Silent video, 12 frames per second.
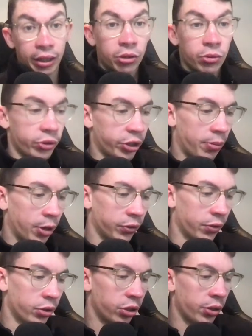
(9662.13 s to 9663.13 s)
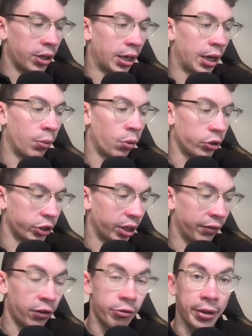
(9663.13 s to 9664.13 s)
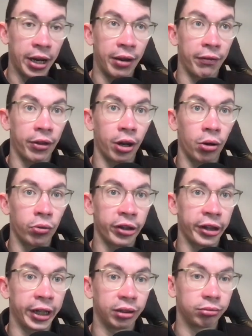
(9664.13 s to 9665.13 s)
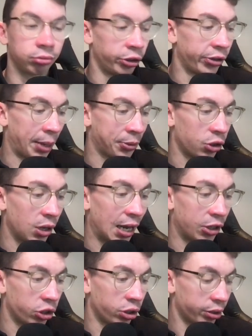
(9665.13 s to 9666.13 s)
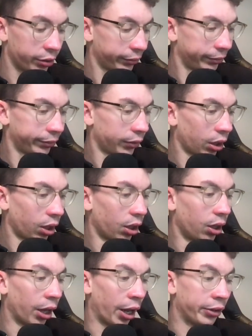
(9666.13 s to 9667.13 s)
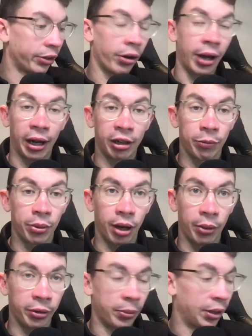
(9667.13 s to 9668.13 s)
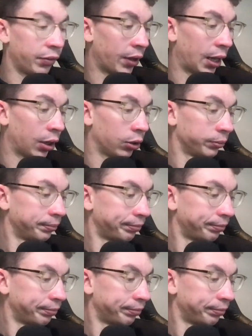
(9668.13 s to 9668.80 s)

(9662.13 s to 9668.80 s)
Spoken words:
you all so much for tuning in and watching. If you've been here for the whole thing, you're an absolute legend. I don't know how you've put up with me for that long.